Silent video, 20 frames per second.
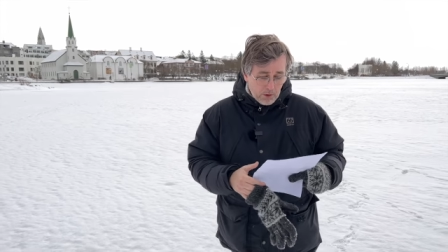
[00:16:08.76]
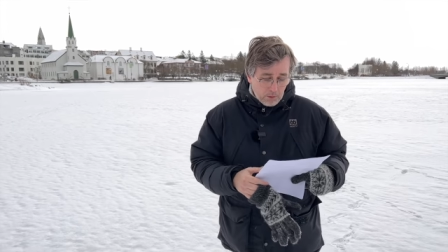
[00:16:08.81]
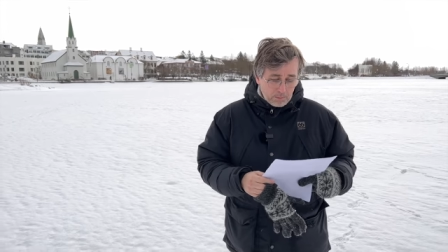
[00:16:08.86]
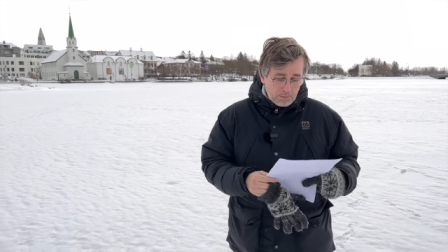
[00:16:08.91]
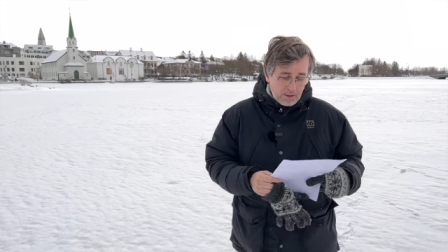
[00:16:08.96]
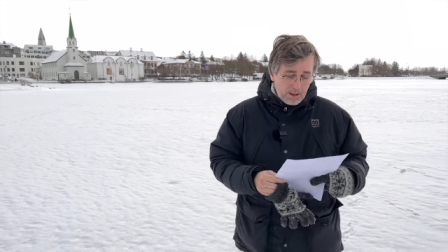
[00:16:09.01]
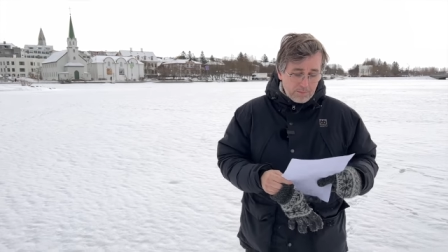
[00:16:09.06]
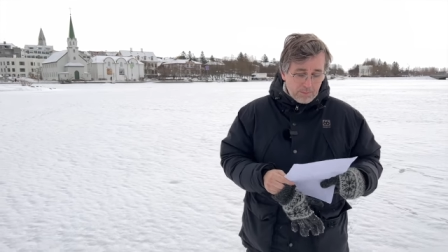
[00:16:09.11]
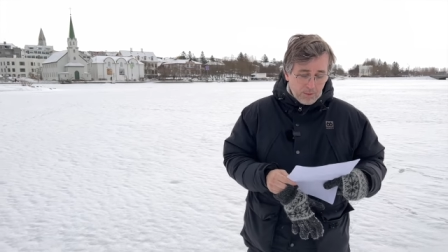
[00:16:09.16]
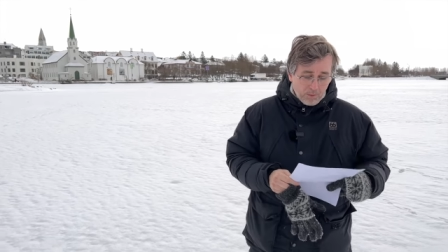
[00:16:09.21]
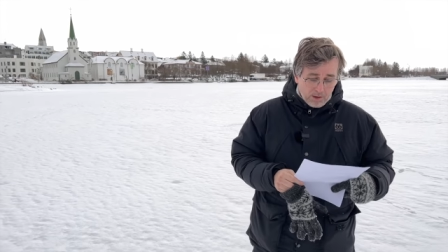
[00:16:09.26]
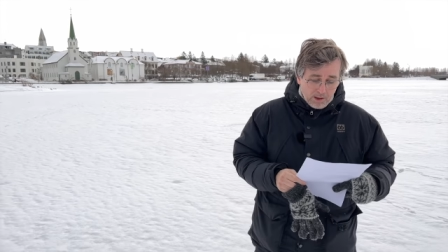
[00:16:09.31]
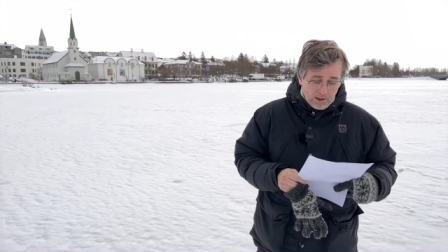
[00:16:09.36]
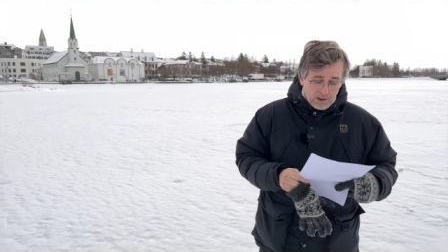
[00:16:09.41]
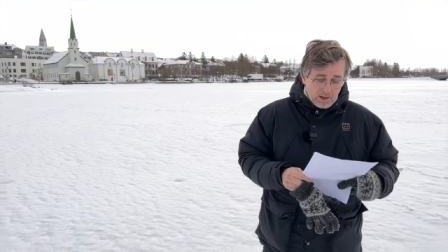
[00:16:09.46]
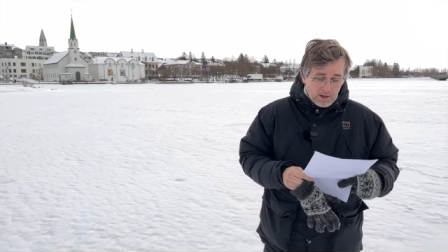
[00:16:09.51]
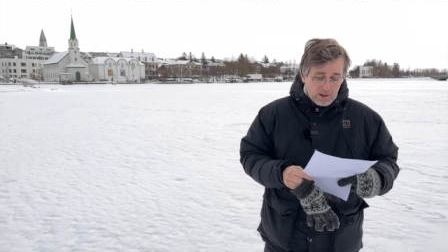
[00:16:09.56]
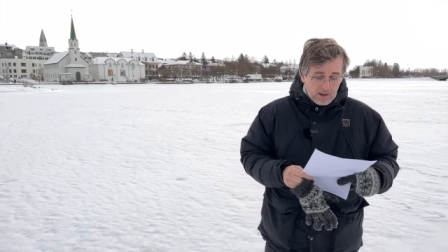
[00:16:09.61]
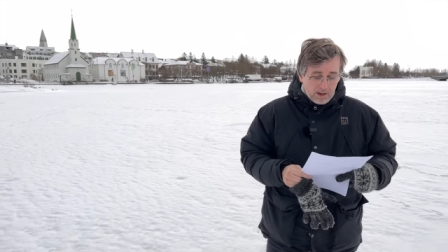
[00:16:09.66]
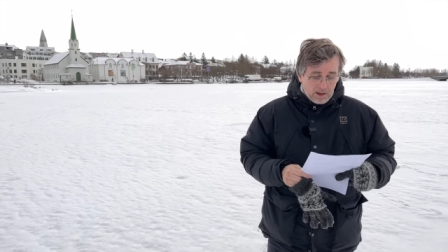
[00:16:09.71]
people.
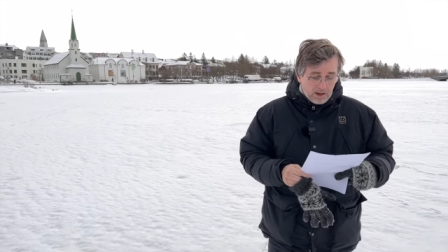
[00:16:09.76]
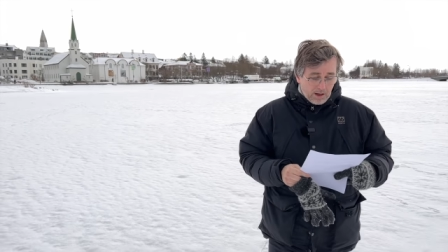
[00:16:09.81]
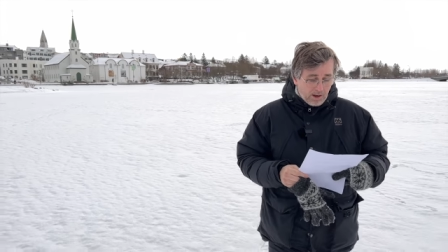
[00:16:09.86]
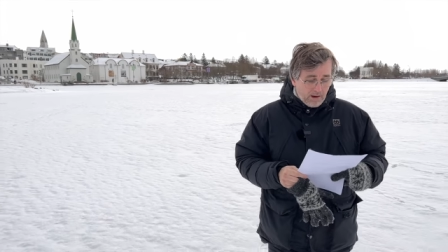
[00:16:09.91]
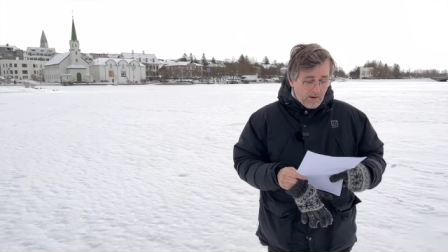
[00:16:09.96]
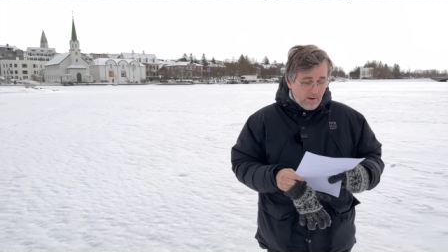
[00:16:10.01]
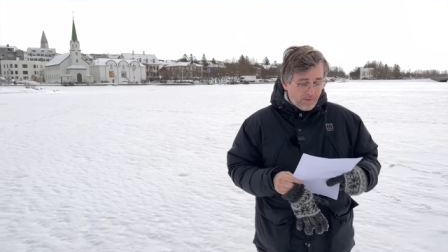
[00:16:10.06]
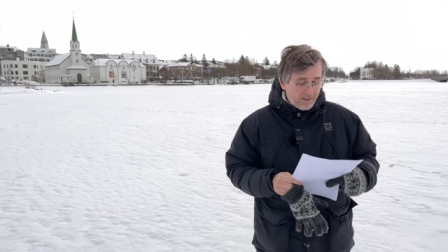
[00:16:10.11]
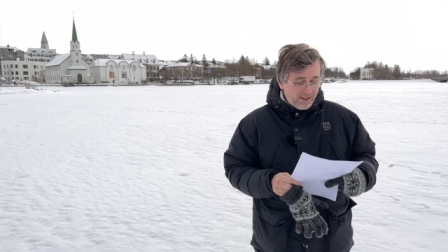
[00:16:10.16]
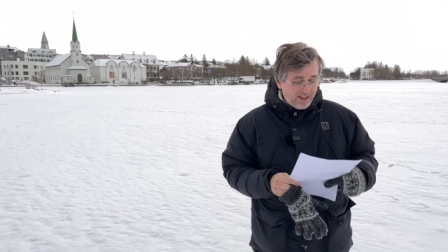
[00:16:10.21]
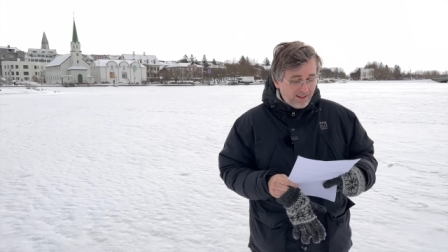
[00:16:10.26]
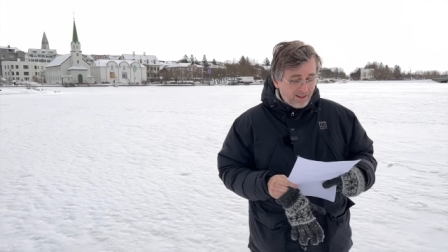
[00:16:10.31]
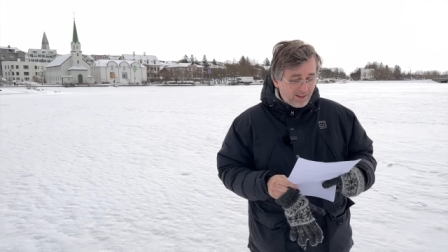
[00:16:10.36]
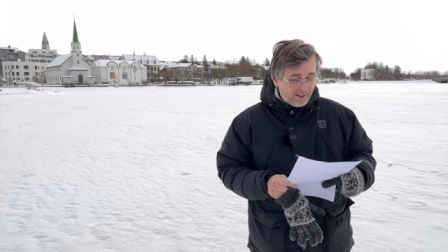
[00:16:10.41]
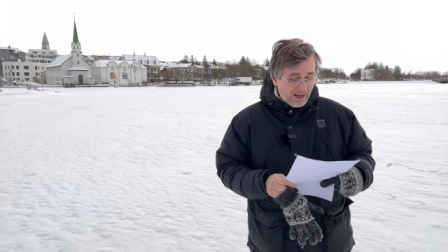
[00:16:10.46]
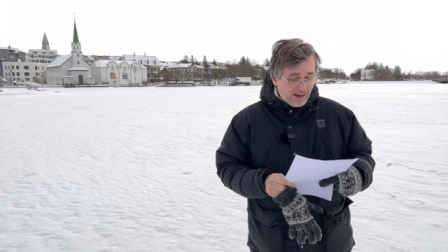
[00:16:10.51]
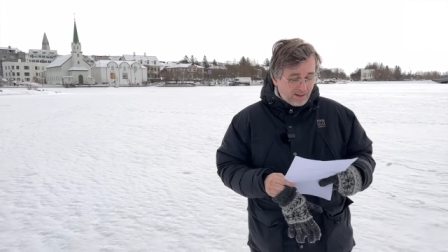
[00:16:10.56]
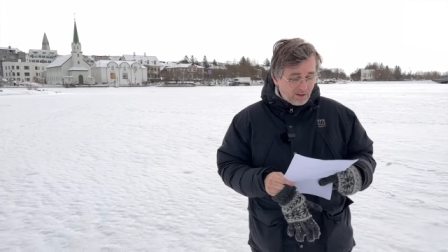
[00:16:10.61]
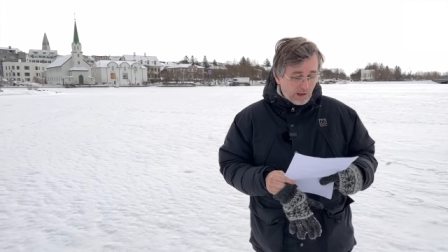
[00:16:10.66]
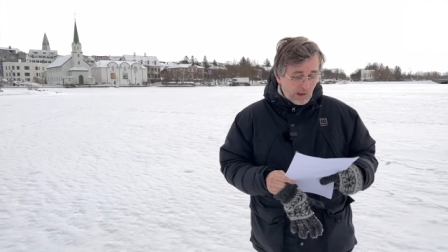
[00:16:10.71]
Uh, and the
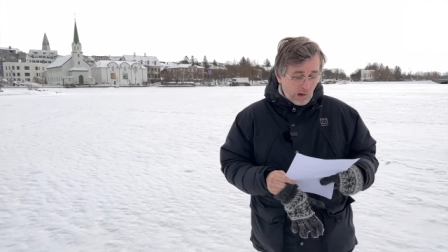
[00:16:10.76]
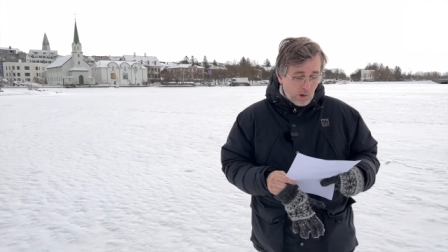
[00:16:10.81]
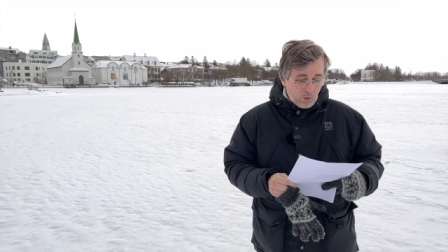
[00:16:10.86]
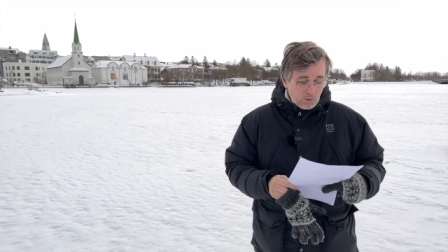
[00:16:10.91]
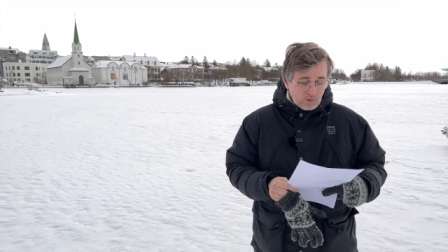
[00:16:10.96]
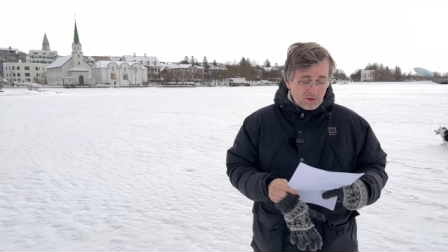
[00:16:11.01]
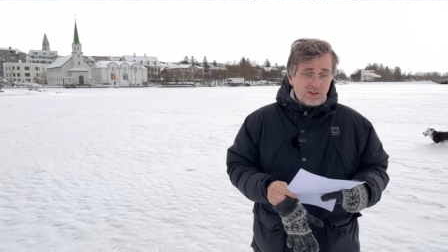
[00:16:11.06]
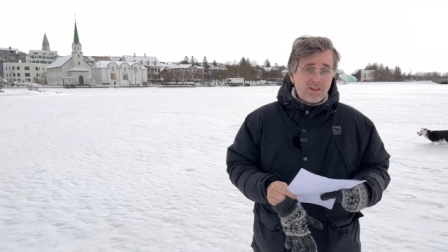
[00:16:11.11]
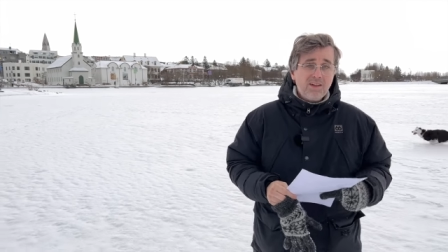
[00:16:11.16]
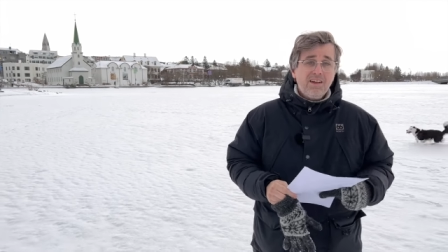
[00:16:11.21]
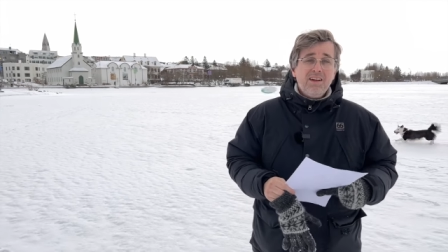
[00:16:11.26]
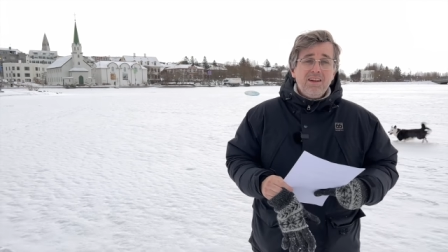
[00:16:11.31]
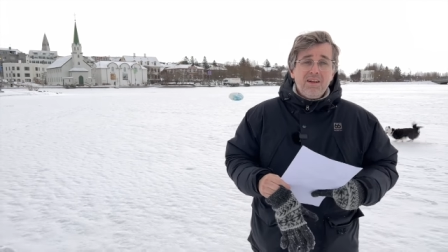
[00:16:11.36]
indexed loans